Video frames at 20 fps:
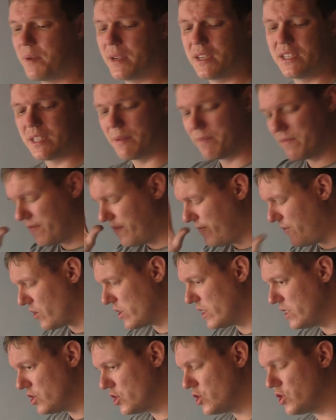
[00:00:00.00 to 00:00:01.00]
because them
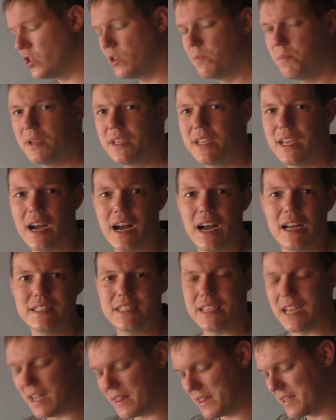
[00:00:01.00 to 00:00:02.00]
fucking stupid
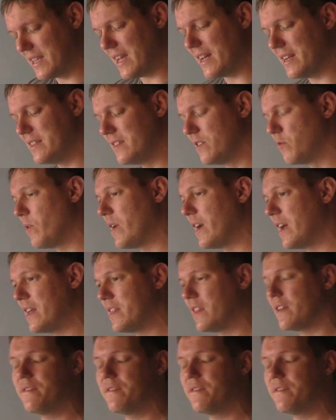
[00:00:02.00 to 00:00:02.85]
guards either get in the way,